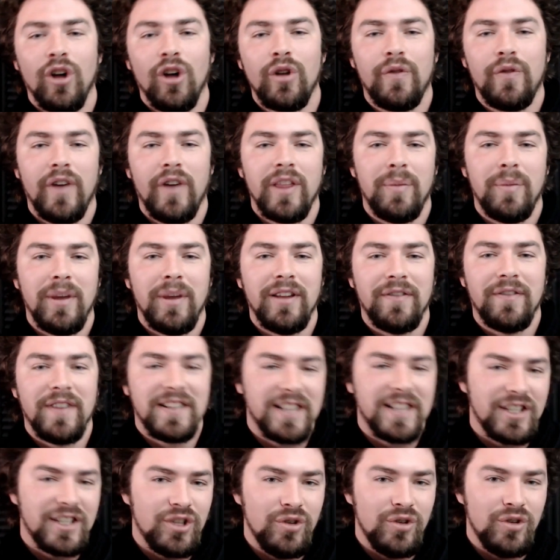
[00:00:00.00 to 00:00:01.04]
a lot of other
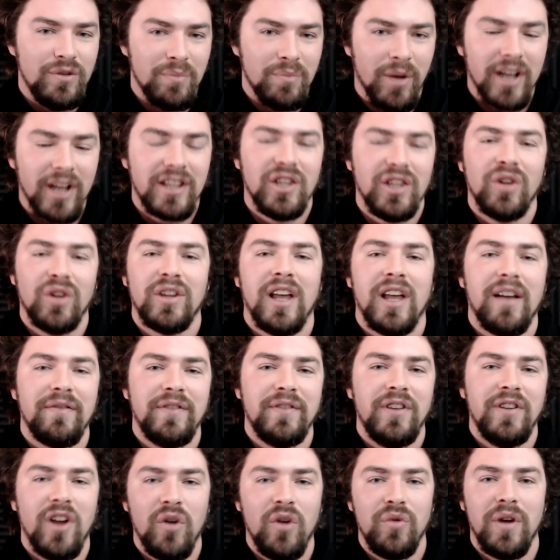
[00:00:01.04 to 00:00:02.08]
benefits that you might not have
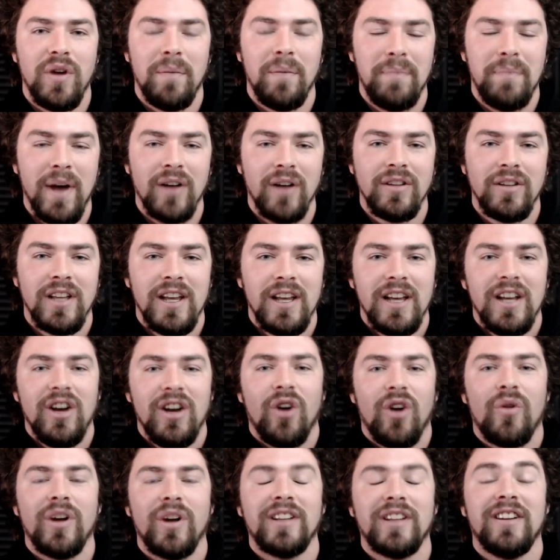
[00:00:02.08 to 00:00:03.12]
known about.
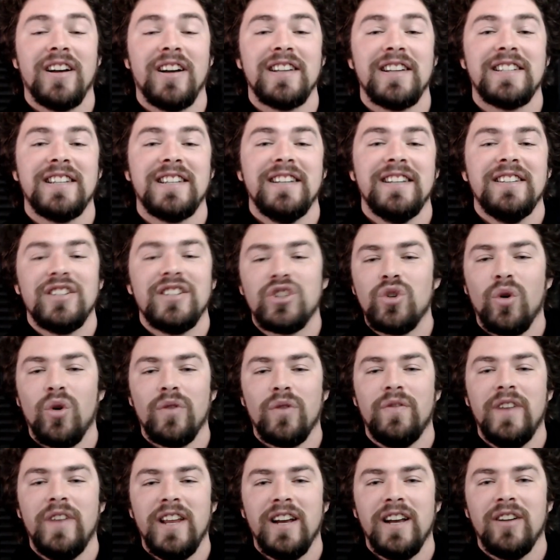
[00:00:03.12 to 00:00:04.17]
All right, guys,
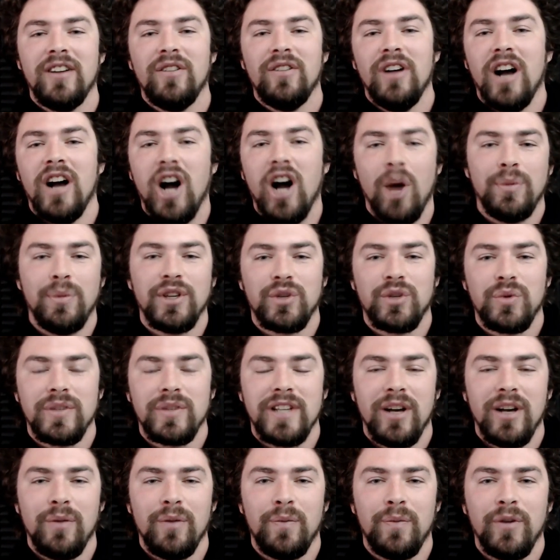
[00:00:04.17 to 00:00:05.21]
short video. Hope this
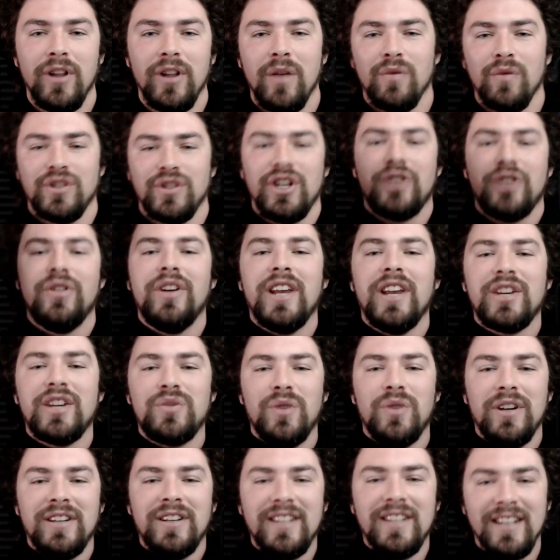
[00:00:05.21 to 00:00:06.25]
was helpful. I will check you next
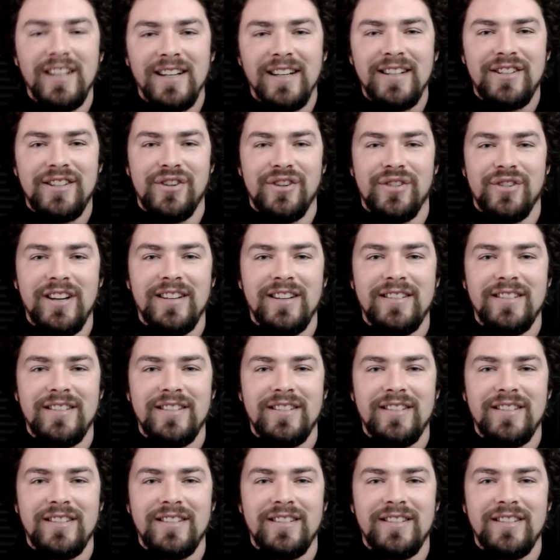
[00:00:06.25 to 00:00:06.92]
one. Cheers,